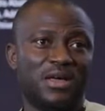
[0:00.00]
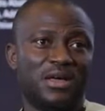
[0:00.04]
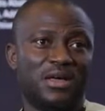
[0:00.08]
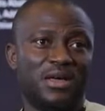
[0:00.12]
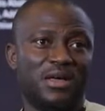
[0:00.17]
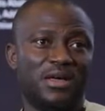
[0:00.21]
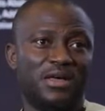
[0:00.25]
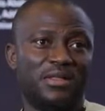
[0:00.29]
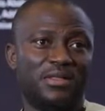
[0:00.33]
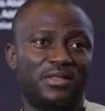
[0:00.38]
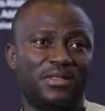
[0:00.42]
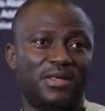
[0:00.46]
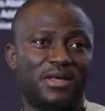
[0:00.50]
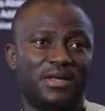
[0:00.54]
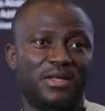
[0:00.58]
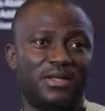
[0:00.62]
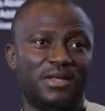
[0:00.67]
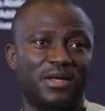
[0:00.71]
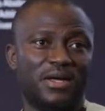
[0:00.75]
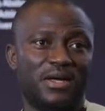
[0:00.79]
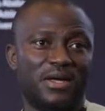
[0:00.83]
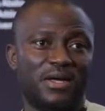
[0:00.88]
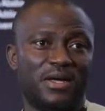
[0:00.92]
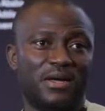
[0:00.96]
And
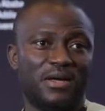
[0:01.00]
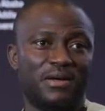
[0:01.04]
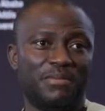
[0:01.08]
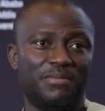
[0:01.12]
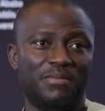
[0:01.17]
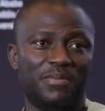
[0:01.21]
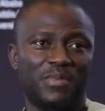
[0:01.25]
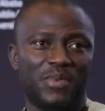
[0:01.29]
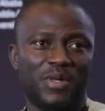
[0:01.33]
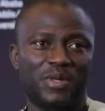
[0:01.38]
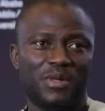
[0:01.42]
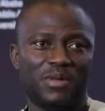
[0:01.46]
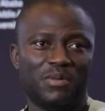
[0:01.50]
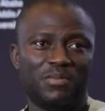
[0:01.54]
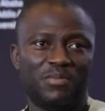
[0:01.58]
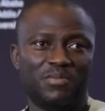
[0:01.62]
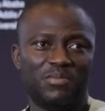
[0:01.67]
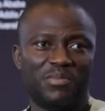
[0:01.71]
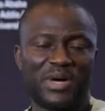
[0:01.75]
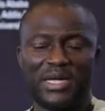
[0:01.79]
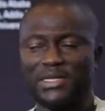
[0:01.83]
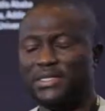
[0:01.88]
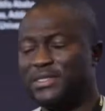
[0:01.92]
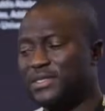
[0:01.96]
then, uh,
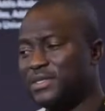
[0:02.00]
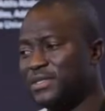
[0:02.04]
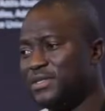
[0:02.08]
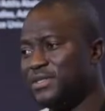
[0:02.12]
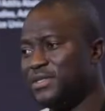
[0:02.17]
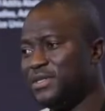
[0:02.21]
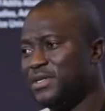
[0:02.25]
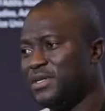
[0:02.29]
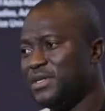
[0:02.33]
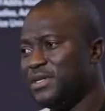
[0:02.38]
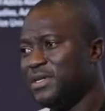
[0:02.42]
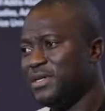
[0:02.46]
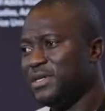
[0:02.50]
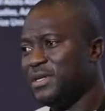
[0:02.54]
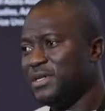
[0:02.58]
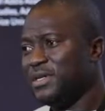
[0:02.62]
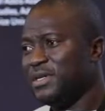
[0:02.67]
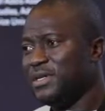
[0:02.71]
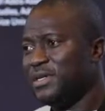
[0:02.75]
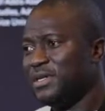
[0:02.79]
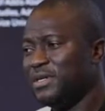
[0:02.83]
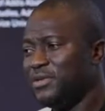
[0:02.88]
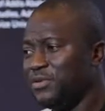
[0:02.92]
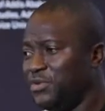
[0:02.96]
but
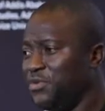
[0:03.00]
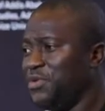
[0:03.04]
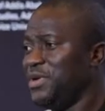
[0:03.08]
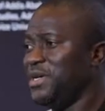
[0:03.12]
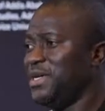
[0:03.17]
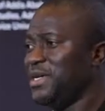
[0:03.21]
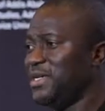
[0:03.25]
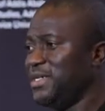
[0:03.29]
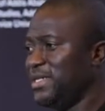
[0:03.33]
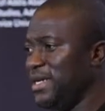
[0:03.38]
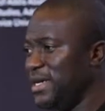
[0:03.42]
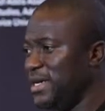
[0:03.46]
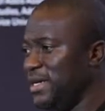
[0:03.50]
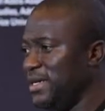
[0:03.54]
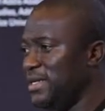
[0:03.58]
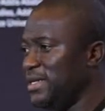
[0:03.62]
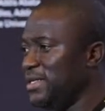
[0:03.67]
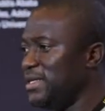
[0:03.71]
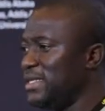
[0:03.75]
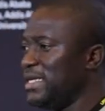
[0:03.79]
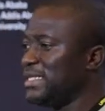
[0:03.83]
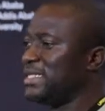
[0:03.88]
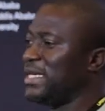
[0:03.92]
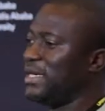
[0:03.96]
during the day,
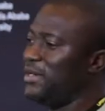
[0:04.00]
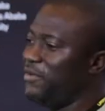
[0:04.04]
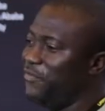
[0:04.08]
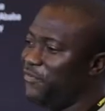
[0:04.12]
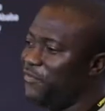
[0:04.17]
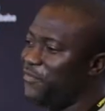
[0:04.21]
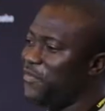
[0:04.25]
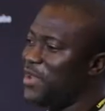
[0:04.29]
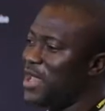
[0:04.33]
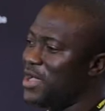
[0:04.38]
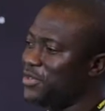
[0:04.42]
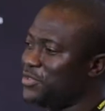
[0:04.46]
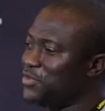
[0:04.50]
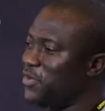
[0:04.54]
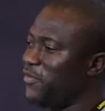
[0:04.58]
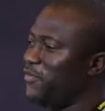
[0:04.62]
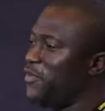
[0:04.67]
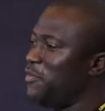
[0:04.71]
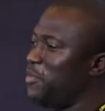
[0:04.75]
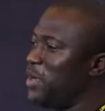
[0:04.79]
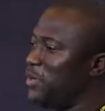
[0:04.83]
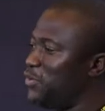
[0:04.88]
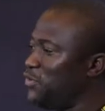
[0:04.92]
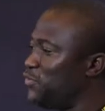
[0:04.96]
there's an influx of
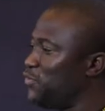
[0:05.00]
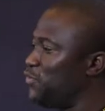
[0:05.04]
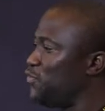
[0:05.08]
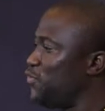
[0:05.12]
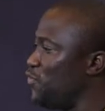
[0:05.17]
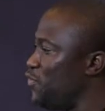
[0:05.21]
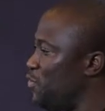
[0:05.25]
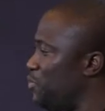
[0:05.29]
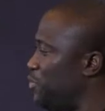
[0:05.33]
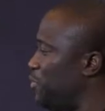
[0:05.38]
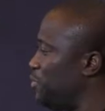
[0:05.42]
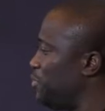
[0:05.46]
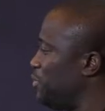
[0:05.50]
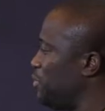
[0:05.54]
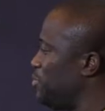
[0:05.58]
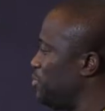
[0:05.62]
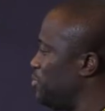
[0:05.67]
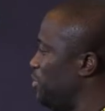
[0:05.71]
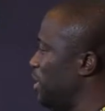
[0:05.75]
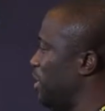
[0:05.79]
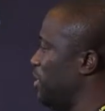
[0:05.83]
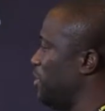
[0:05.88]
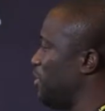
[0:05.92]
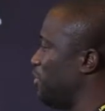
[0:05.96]
about 2
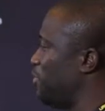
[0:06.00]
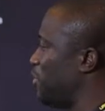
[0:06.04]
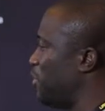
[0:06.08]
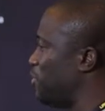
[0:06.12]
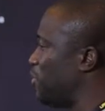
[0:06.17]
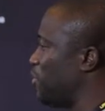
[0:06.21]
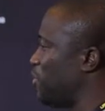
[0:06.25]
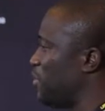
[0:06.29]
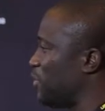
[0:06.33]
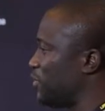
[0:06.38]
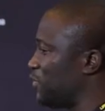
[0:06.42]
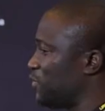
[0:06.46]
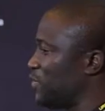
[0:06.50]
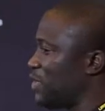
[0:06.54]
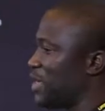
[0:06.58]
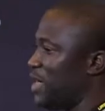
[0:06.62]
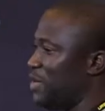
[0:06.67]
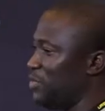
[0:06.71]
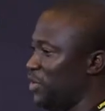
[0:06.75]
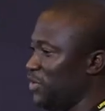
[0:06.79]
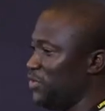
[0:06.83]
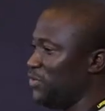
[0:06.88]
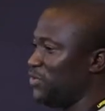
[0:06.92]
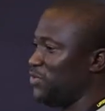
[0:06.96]
million people also
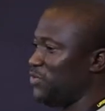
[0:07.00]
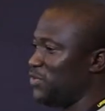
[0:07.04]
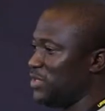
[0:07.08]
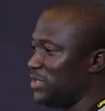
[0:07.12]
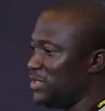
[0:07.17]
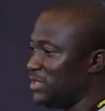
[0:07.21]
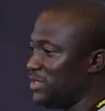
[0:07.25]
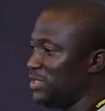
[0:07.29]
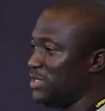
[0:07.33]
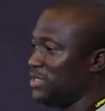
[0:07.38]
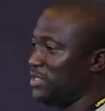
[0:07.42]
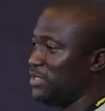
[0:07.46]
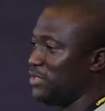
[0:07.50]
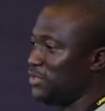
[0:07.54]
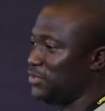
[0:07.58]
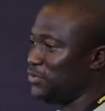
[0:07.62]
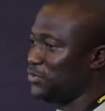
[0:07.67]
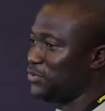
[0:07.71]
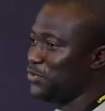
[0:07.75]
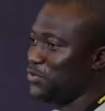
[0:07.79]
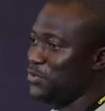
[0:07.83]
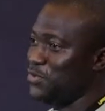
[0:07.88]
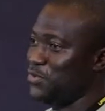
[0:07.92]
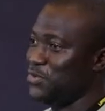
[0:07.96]
coming into the city.
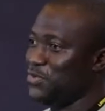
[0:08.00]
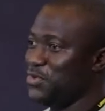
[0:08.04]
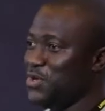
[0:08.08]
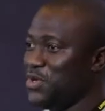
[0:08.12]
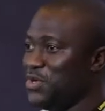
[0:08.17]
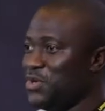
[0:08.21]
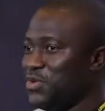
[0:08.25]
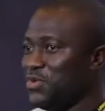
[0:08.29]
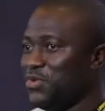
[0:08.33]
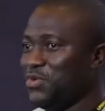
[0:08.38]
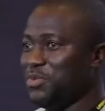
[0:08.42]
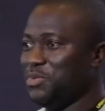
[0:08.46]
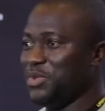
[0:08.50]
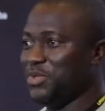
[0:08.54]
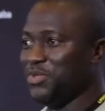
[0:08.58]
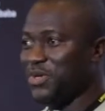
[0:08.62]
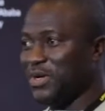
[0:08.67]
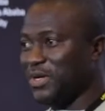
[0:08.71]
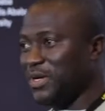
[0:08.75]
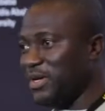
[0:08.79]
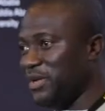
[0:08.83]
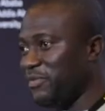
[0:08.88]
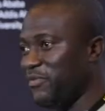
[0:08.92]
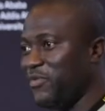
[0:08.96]
So you'll be
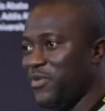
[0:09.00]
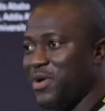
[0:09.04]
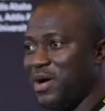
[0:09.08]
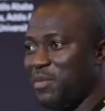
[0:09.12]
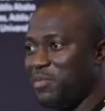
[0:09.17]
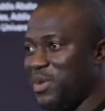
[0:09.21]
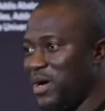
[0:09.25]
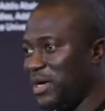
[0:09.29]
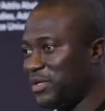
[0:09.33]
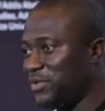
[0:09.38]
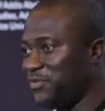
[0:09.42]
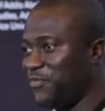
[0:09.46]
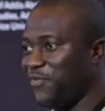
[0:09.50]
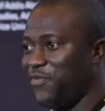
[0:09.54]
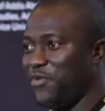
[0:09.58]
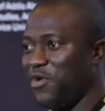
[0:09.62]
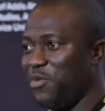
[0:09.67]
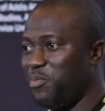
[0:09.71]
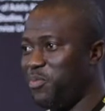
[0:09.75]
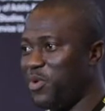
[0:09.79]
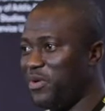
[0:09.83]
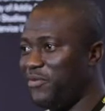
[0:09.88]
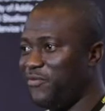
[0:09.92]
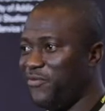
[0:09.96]
talking for about
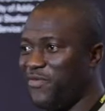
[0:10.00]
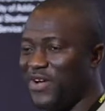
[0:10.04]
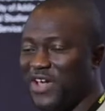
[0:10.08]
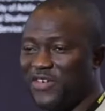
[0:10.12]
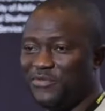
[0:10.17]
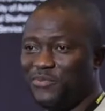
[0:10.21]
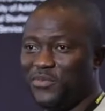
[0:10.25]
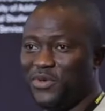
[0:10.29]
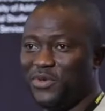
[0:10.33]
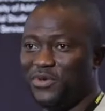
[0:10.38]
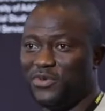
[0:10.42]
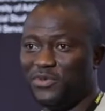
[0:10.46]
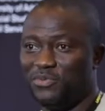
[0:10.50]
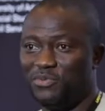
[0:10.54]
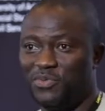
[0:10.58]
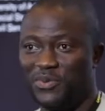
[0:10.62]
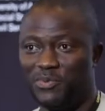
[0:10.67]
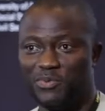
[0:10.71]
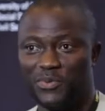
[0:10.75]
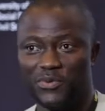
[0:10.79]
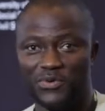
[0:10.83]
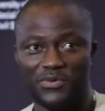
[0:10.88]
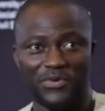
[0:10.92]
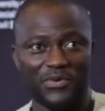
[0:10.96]
4.5 million
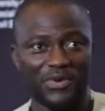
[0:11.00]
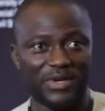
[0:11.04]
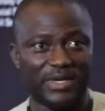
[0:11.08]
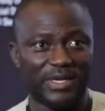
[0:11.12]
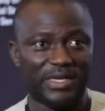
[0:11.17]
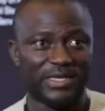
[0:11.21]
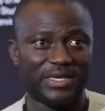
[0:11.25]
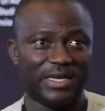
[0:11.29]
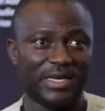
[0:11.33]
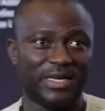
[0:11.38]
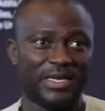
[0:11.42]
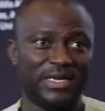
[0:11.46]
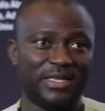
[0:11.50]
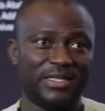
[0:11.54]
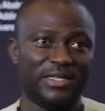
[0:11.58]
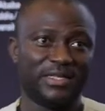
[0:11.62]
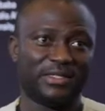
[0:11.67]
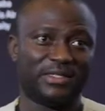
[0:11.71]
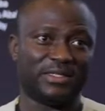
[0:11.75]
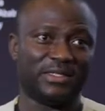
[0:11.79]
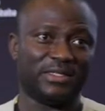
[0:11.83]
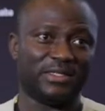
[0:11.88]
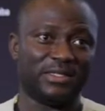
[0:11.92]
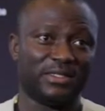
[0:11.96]
people during the day in the
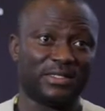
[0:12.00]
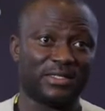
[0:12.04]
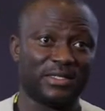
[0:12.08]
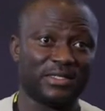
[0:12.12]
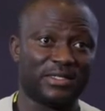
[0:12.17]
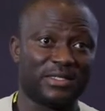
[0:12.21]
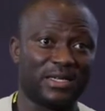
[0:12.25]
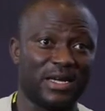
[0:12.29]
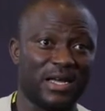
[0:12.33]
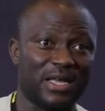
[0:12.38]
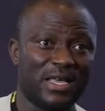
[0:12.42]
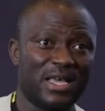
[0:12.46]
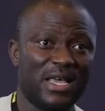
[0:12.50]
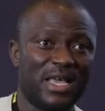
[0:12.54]
city center.